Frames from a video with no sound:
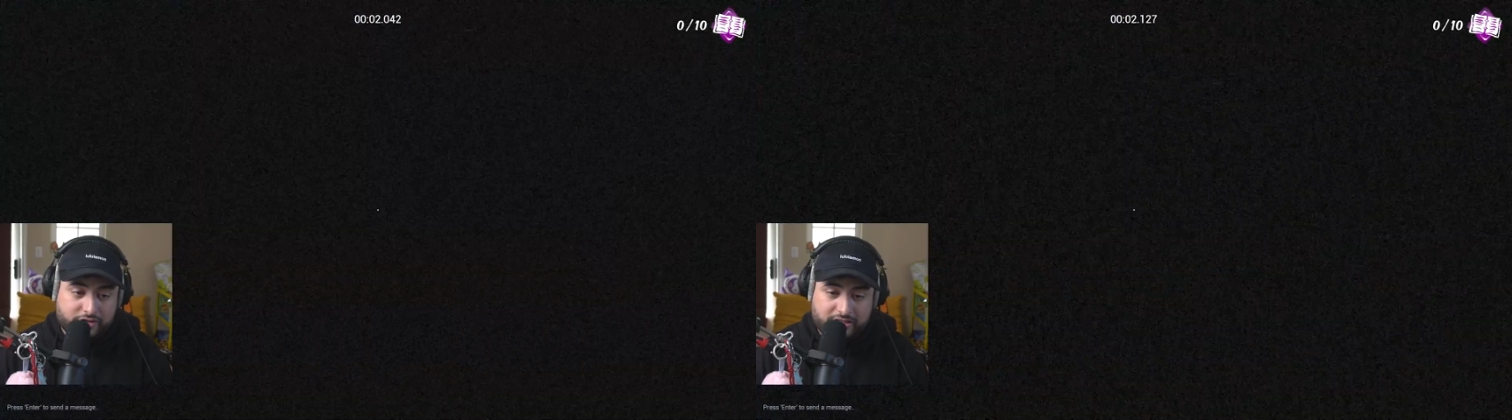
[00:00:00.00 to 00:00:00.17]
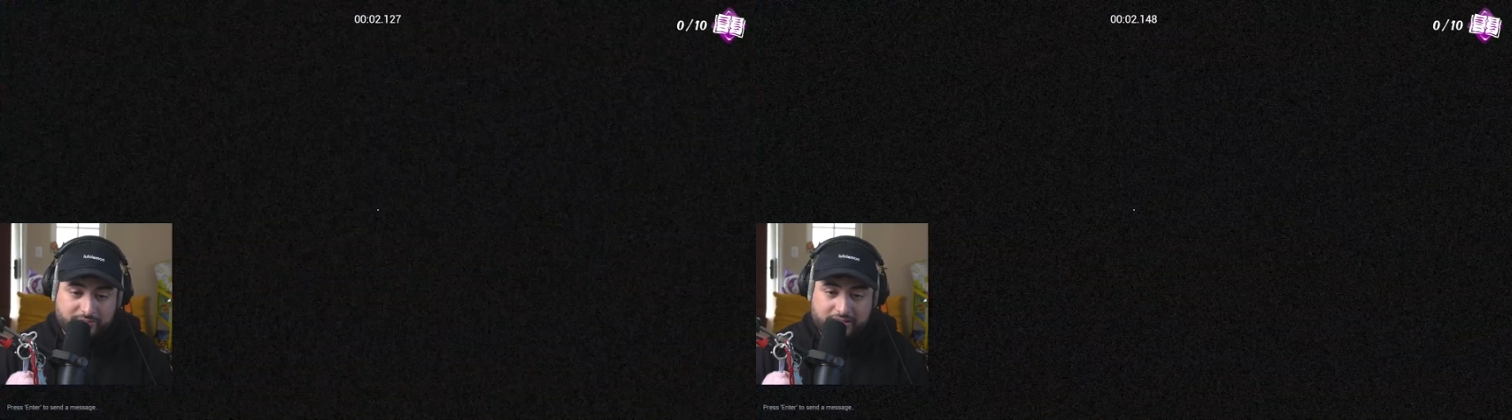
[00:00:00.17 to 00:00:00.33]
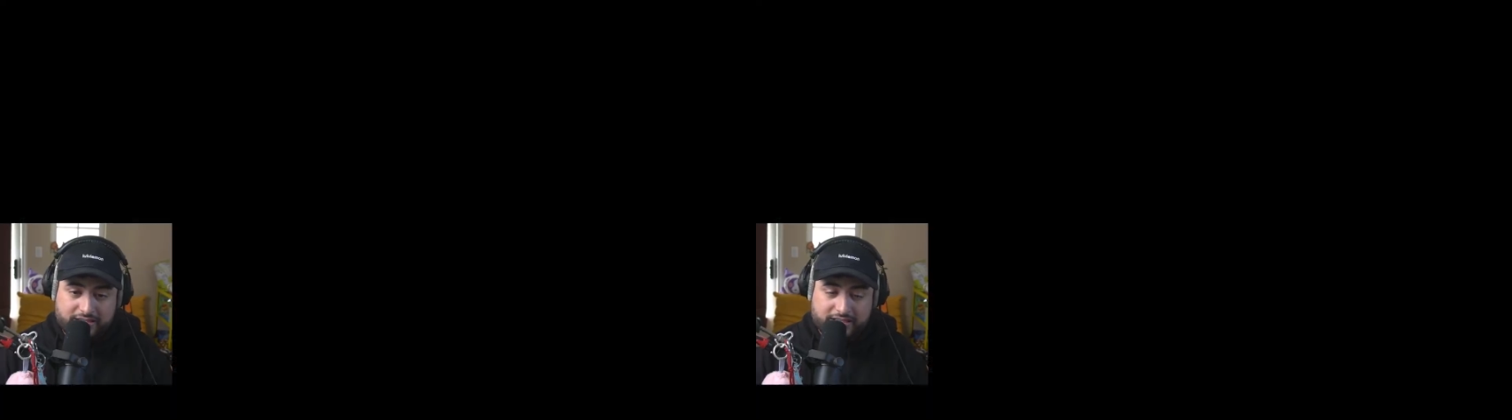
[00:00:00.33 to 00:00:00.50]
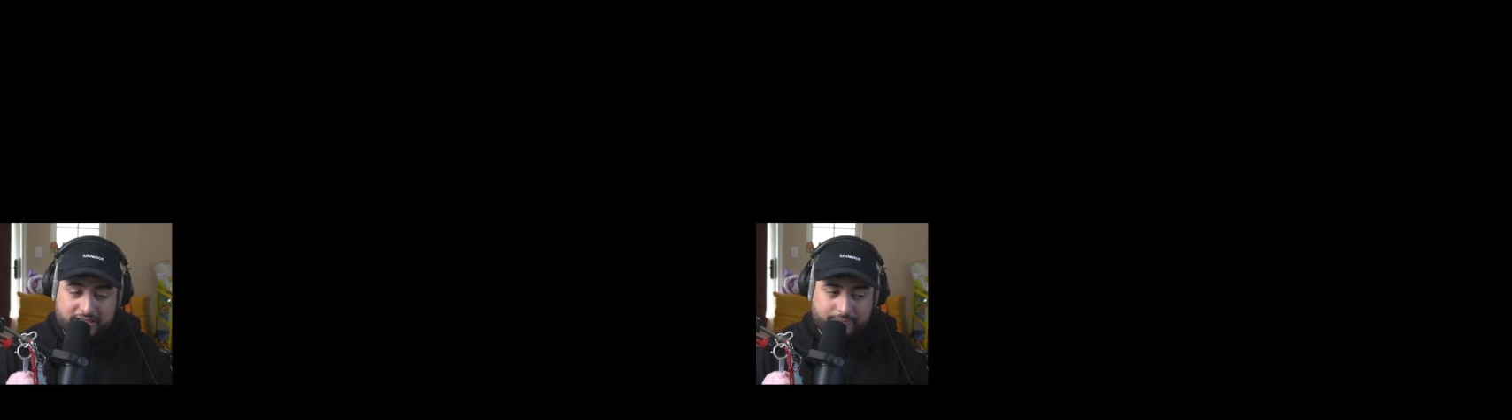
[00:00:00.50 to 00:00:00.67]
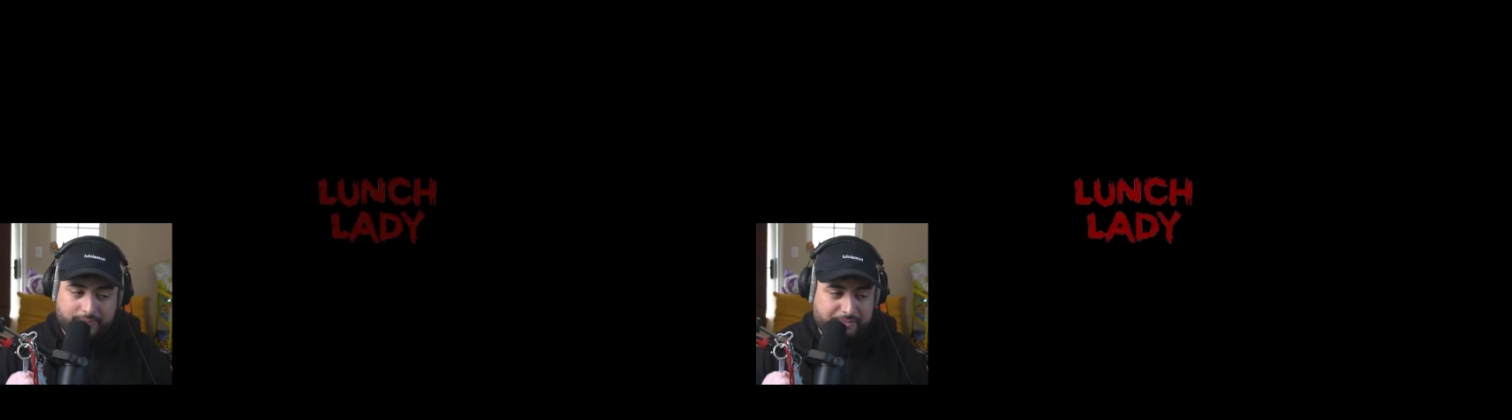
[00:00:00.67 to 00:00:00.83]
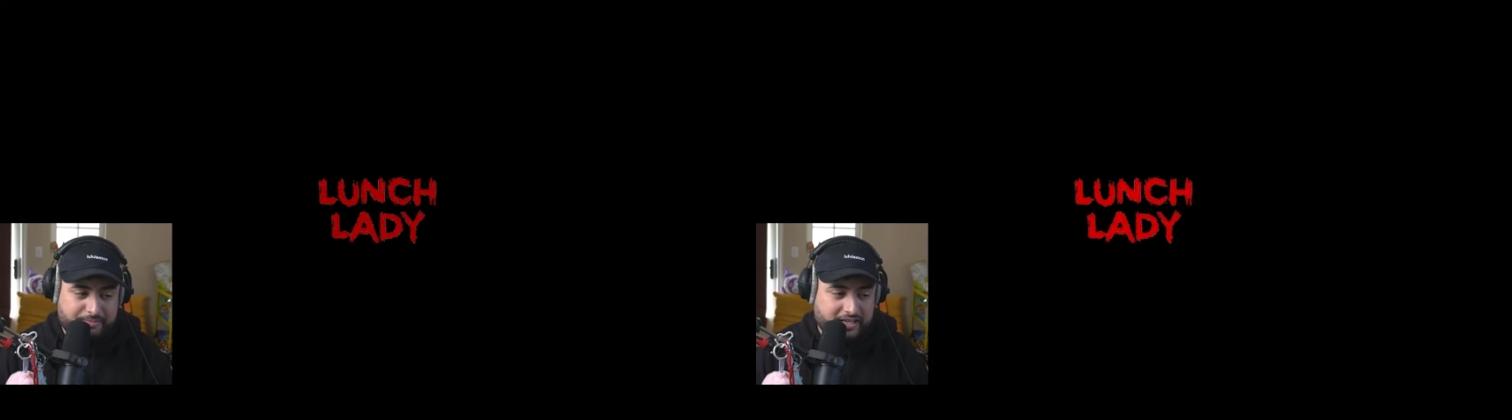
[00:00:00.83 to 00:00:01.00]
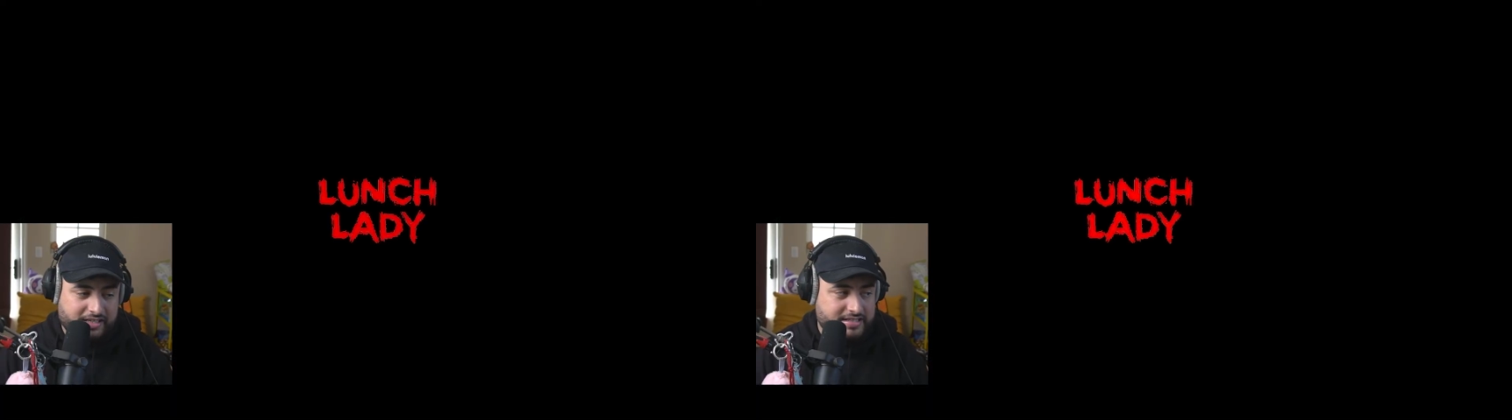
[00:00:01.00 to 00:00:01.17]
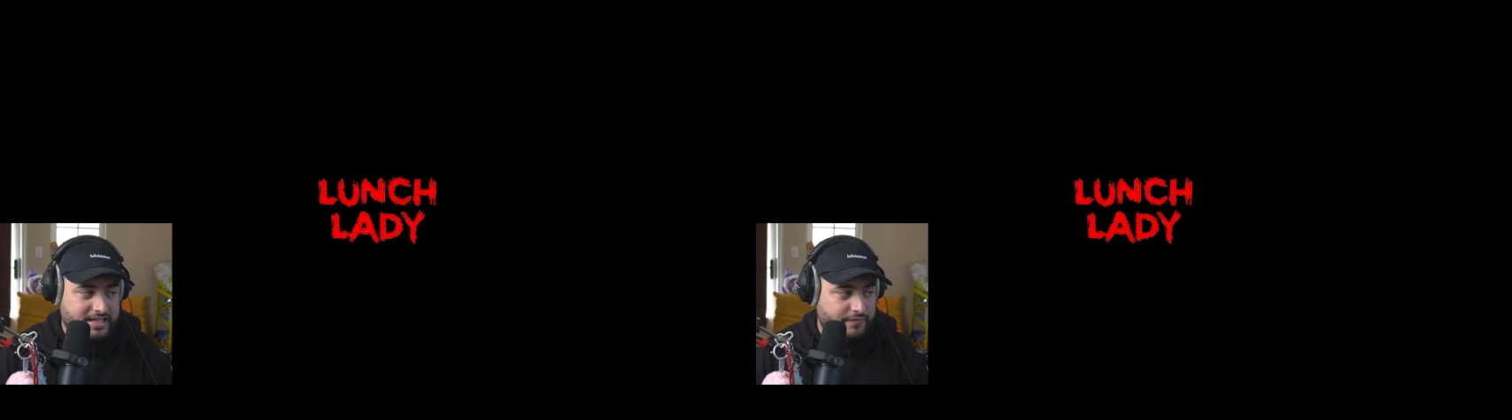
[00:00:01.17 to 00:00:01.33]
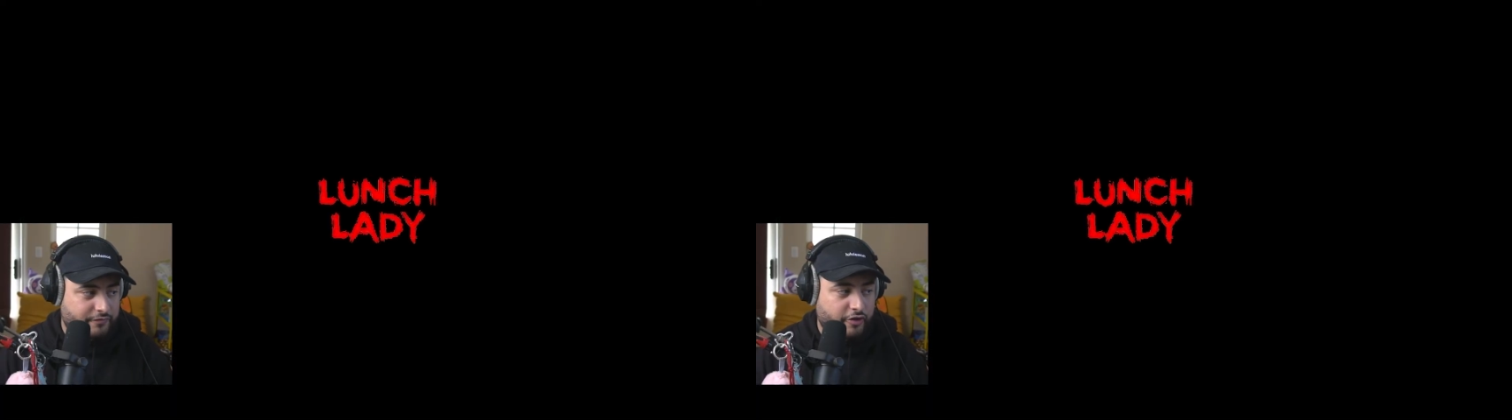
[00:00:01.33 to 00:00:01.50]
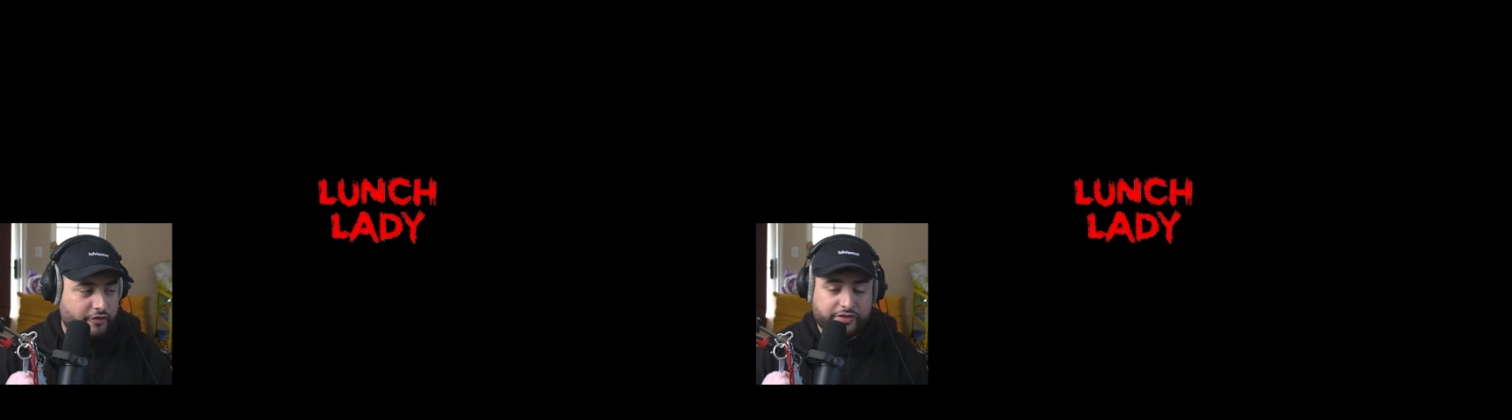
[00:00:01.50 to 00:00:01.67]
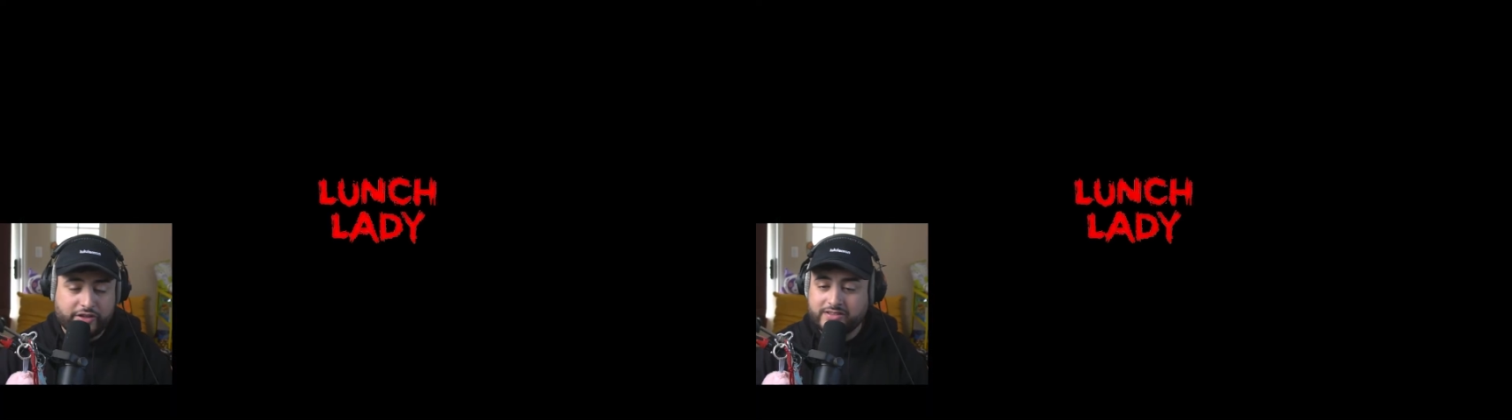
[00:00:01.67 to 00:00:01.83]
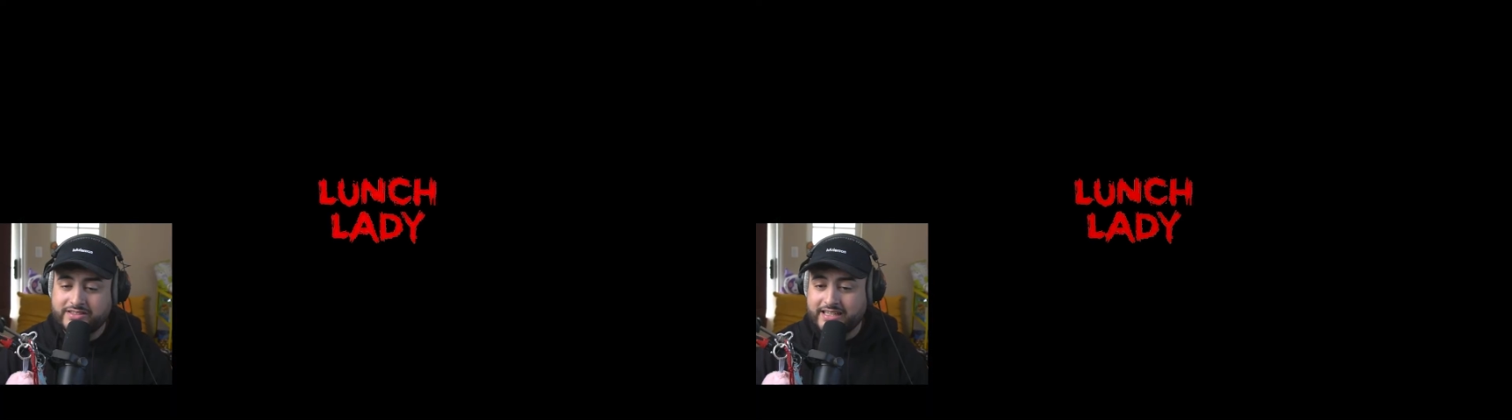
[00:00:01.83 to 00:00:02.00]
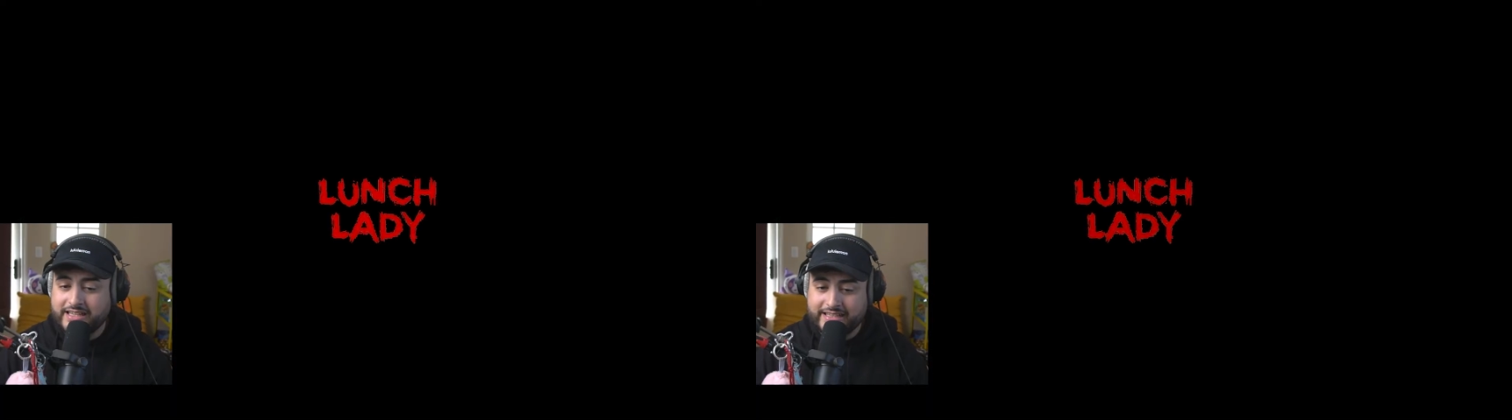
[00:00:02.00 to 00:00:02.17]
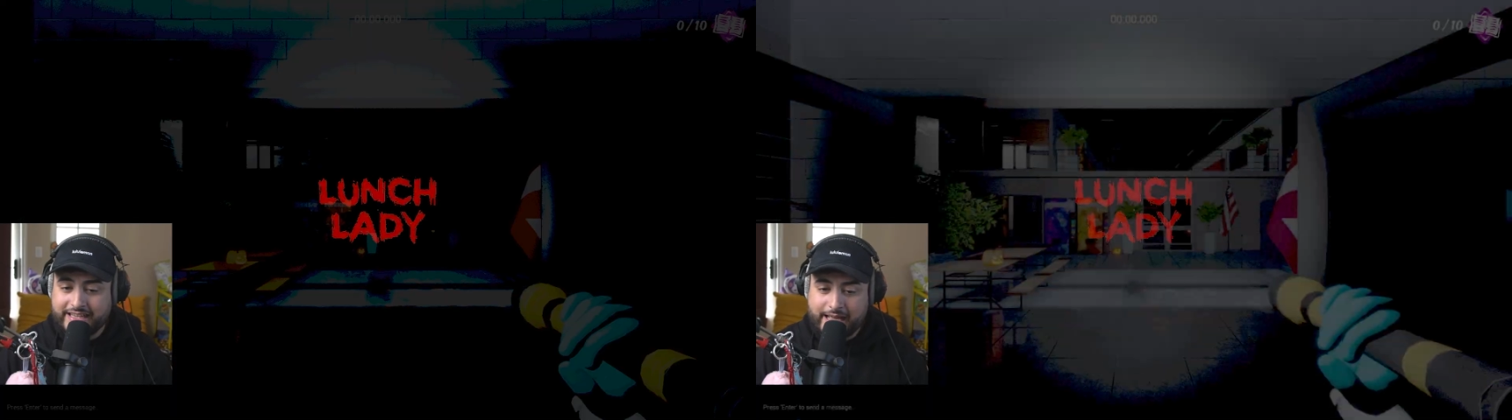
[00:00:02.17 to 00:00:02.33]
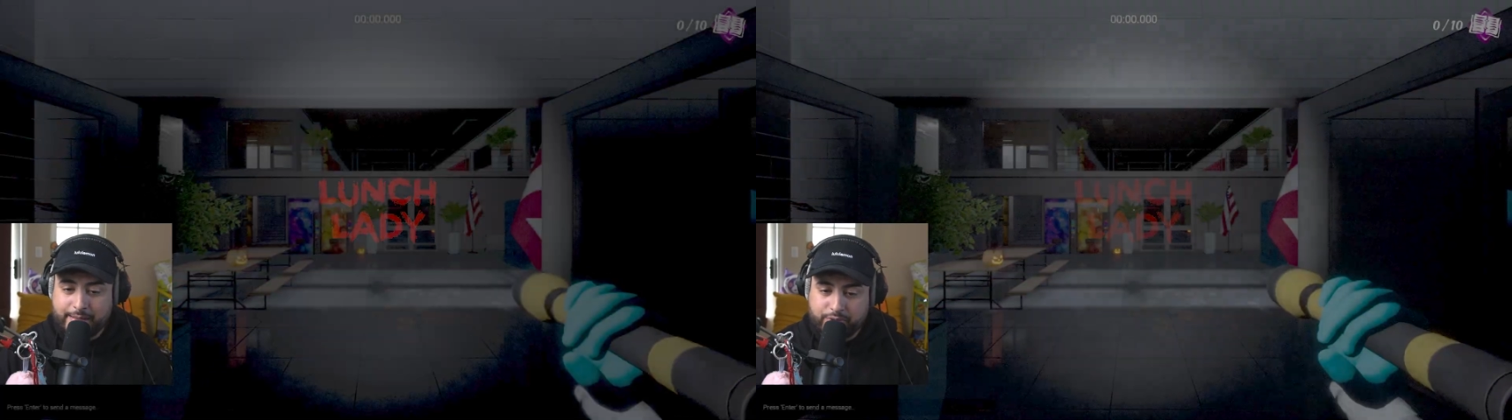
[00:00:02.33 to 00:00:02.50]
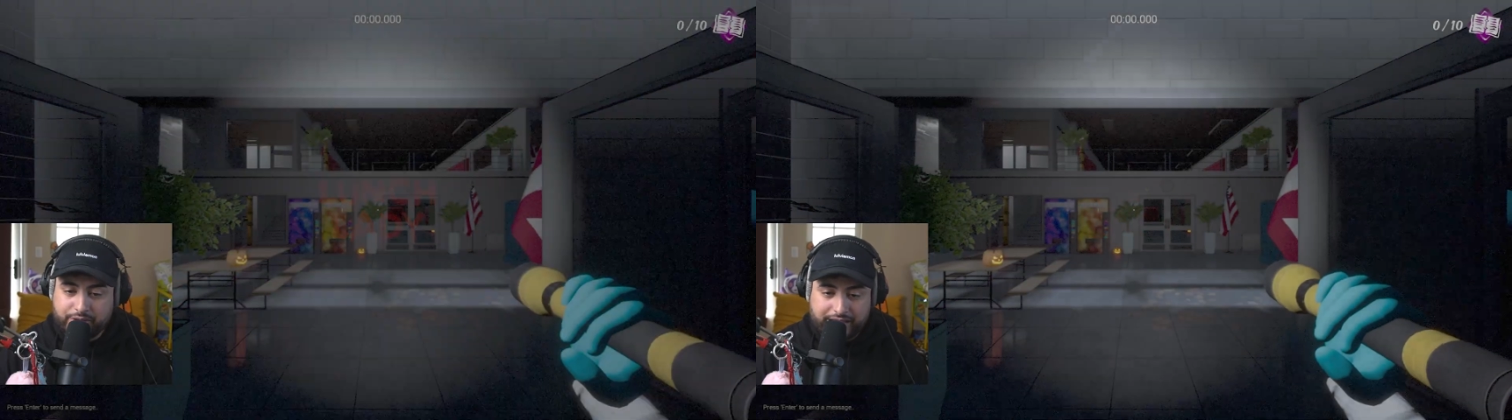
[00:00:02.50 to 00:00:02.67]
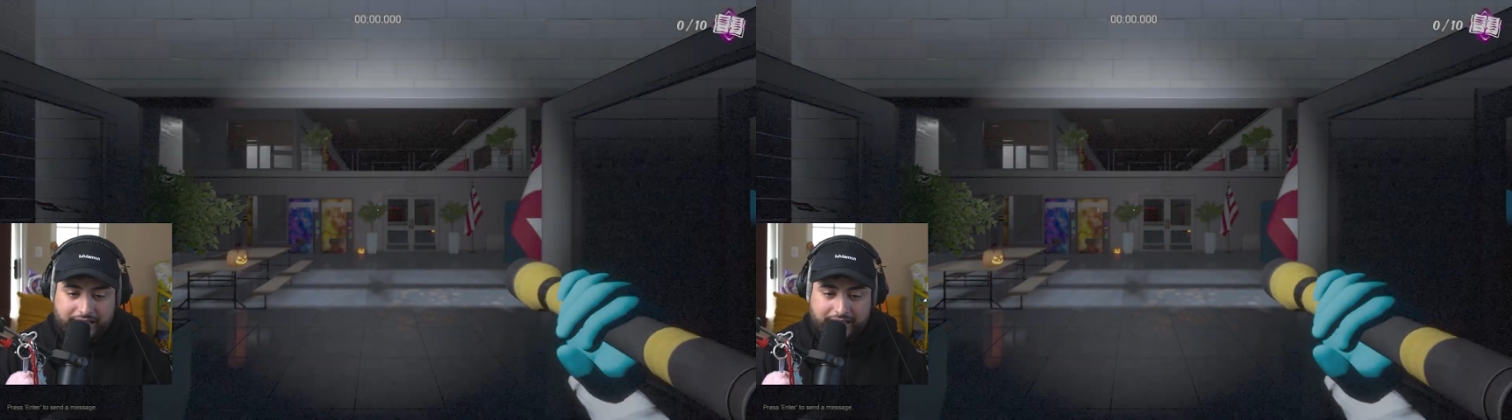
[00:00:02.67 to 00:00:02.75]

reason, maybe because it fulfills like a gambling